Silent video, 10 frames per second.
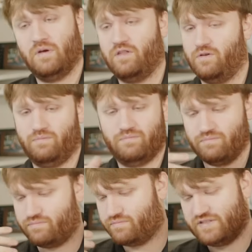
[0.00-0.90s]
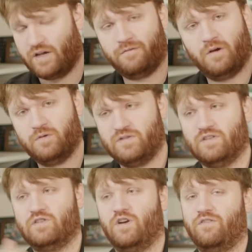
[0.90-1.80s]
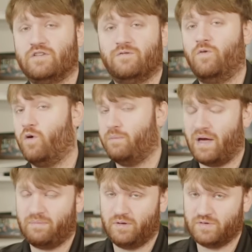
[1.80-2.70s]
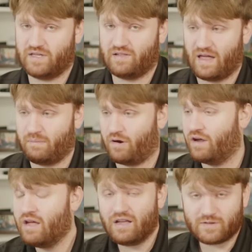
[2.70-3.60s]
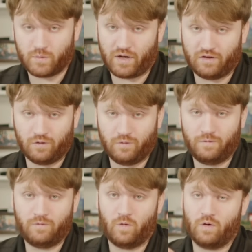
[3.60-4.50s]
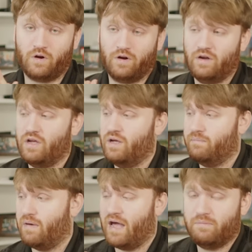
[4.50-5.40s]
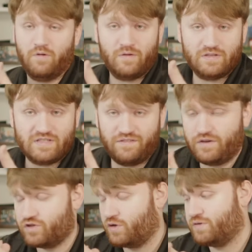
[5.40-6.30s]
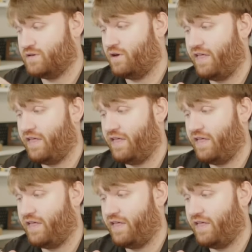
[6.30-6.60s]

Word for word: other self-hosted service for my music library. It's what I do for my movies, TV shows, and all